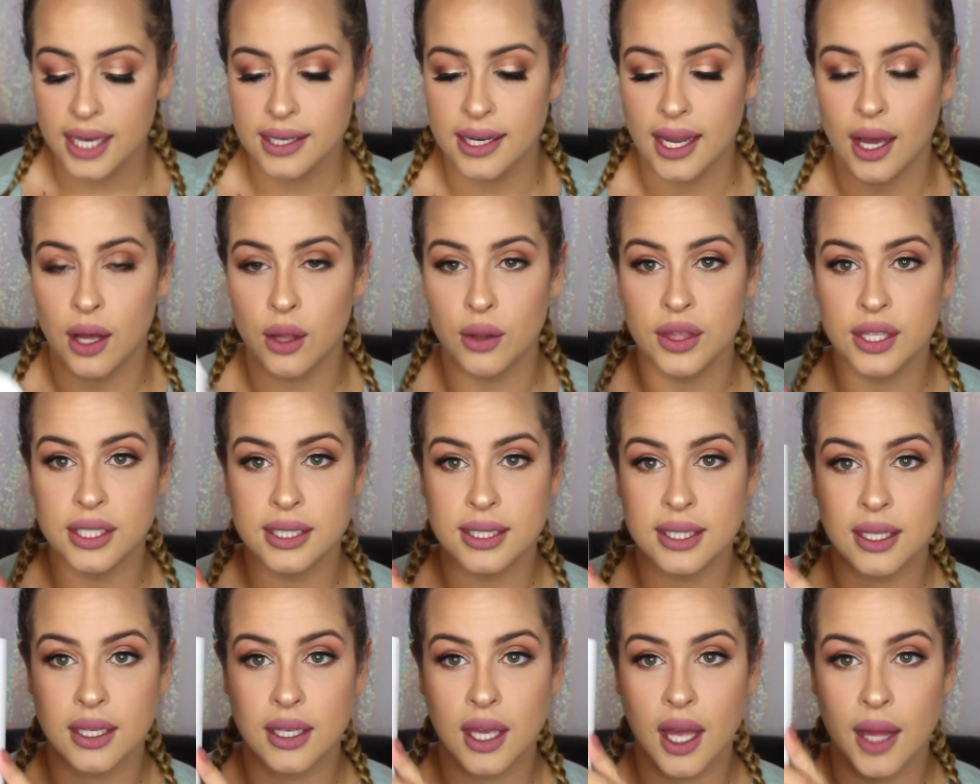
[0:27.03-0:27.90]
Now
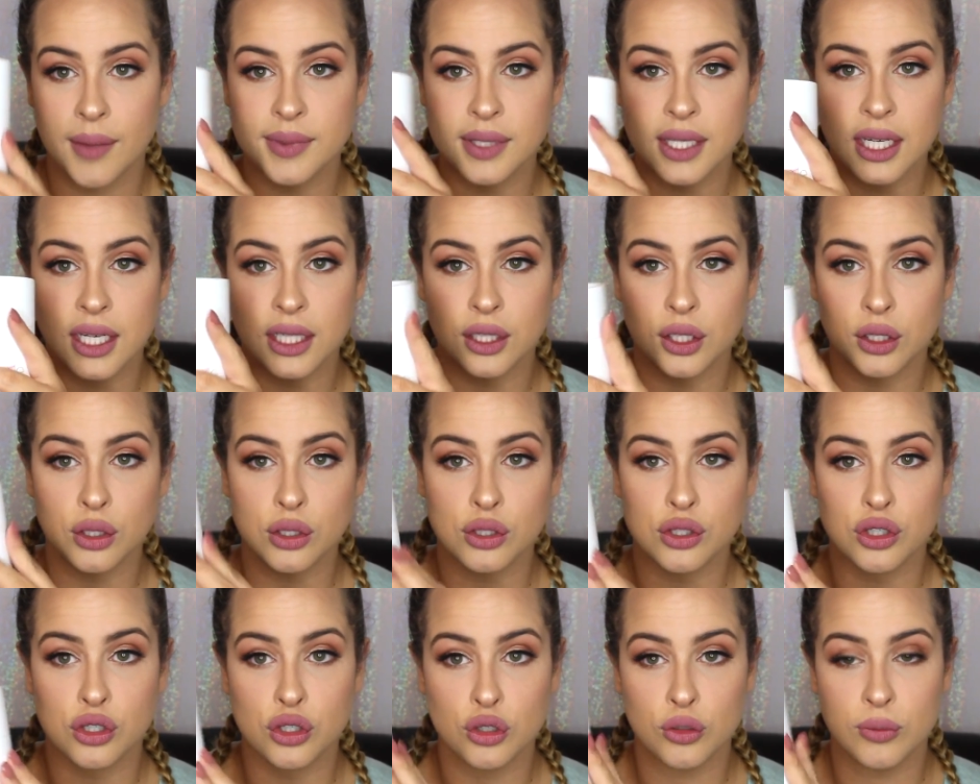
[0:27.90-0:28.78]
this comes in a little
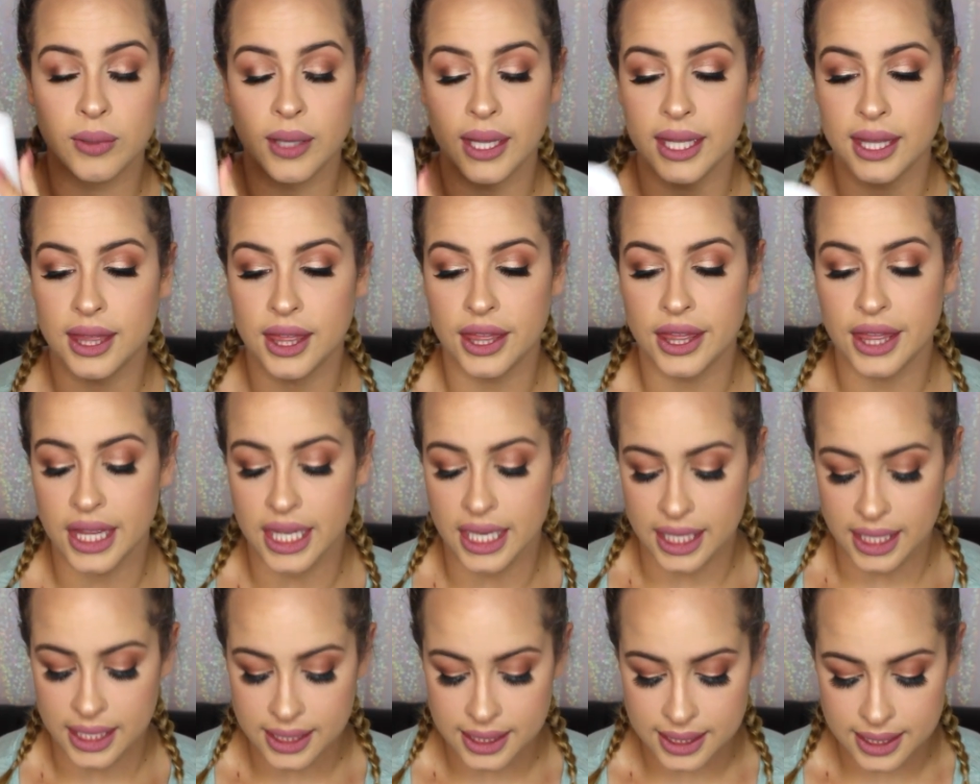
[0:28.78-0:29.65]
tube like
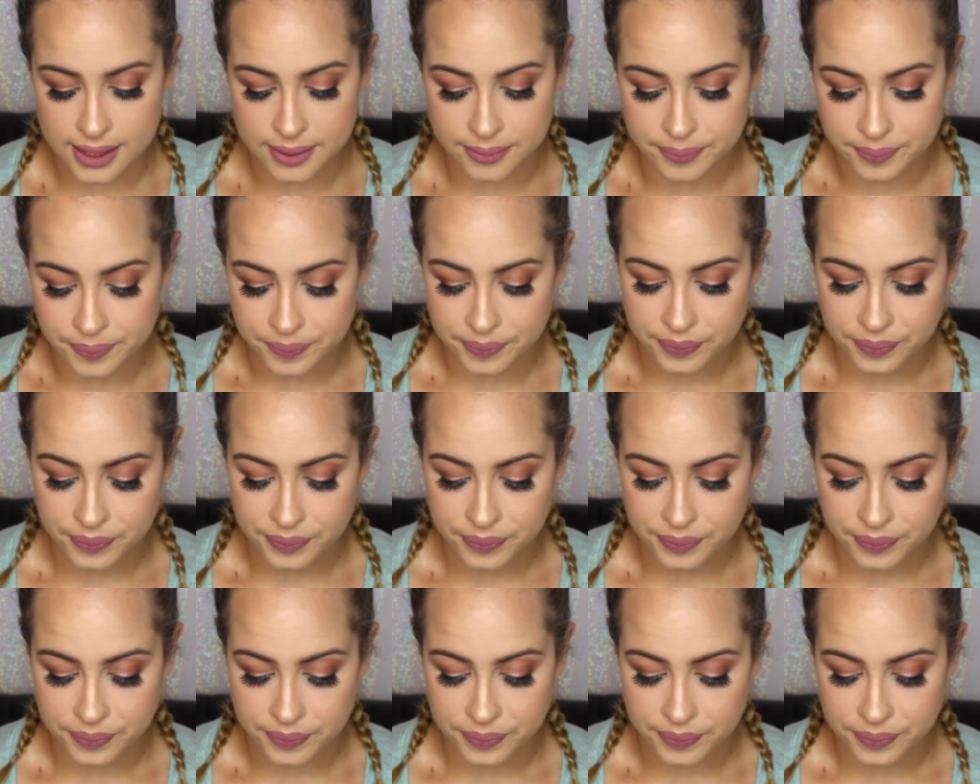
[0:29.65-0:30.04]
this.